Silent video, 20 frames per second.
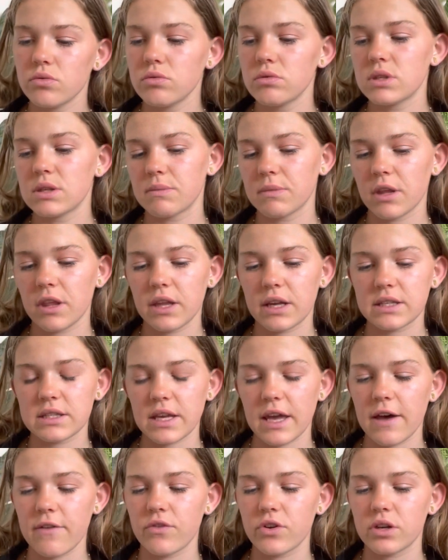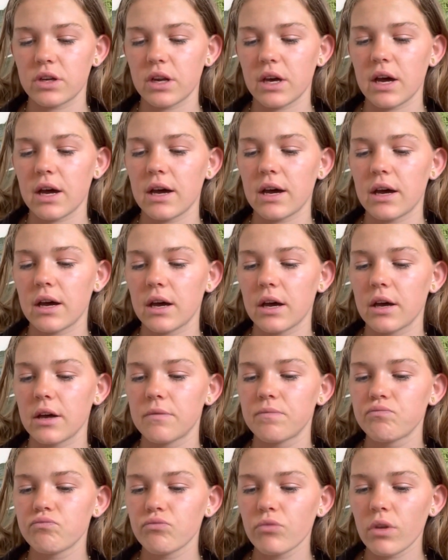Some of the things I have in it are
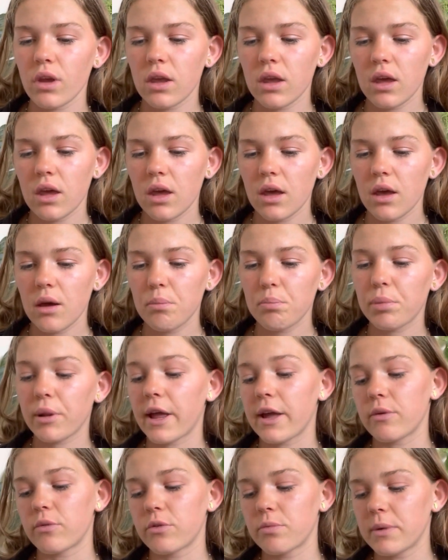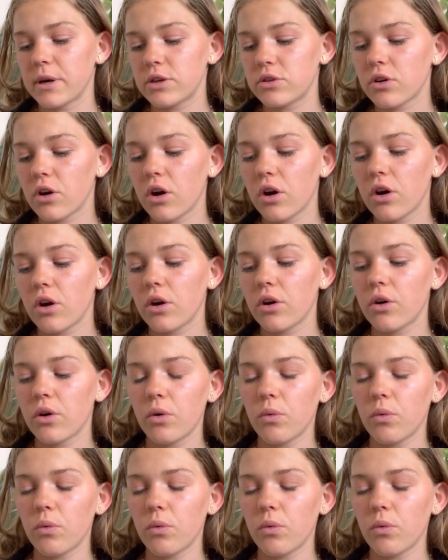playing with my dog,